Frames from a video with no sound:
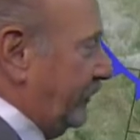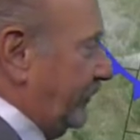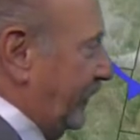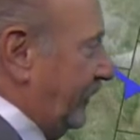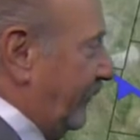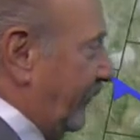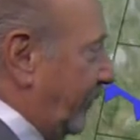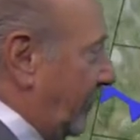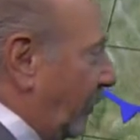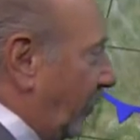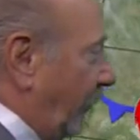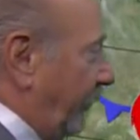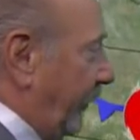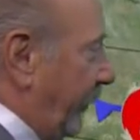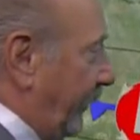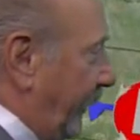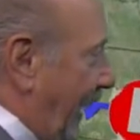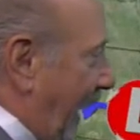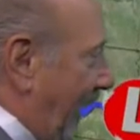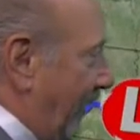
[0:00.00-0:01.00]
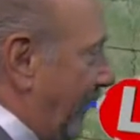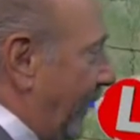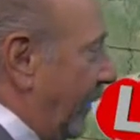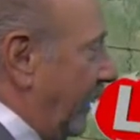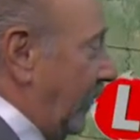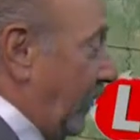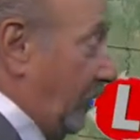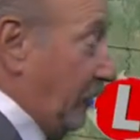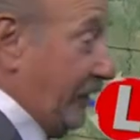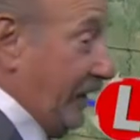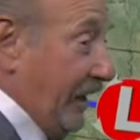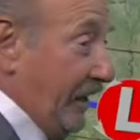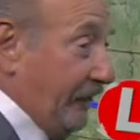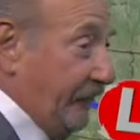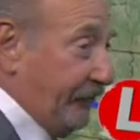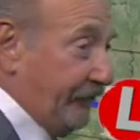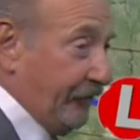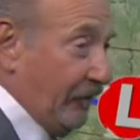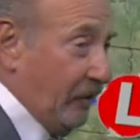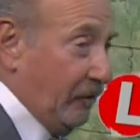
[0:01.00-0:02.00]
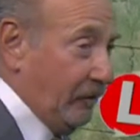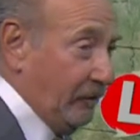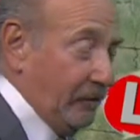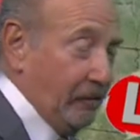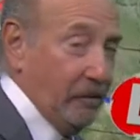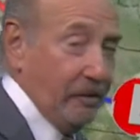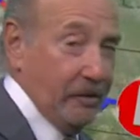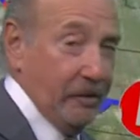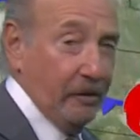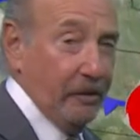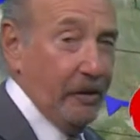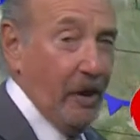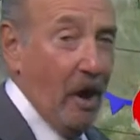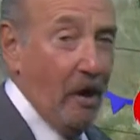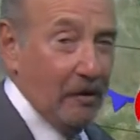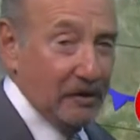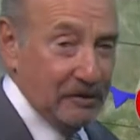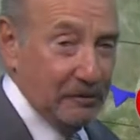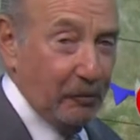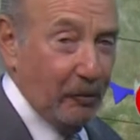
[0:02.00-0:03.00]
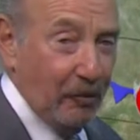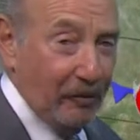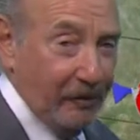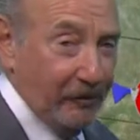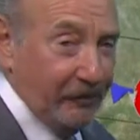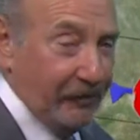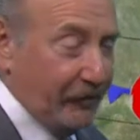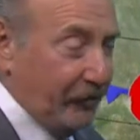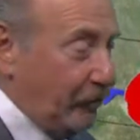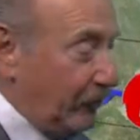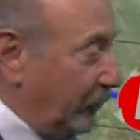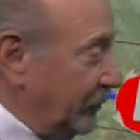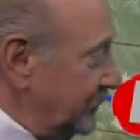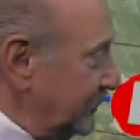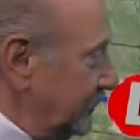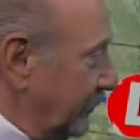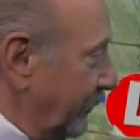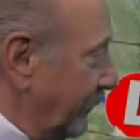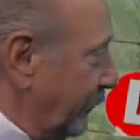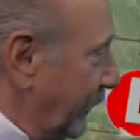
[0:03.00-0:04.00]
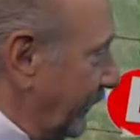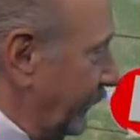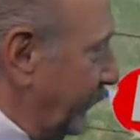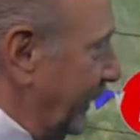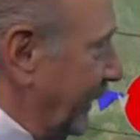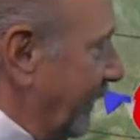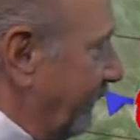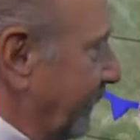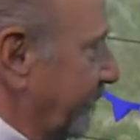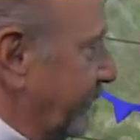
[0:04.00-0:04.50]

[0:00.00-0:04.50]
difficult than that. Okay, so look, you're knowledgeable consumers. We, we never